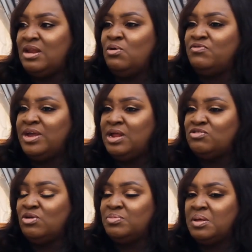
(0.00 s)
I'll find
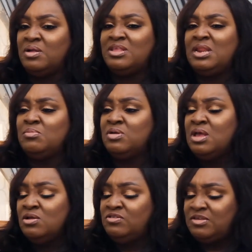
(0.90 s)
out something. I'll tell him,
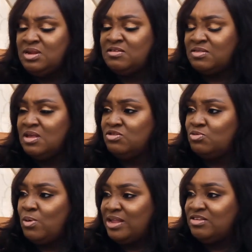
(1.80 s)
see, this thing is
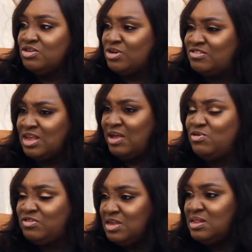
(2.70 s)
quite interesting. Have you
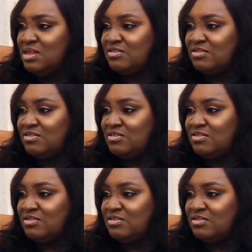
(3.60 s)
seen this?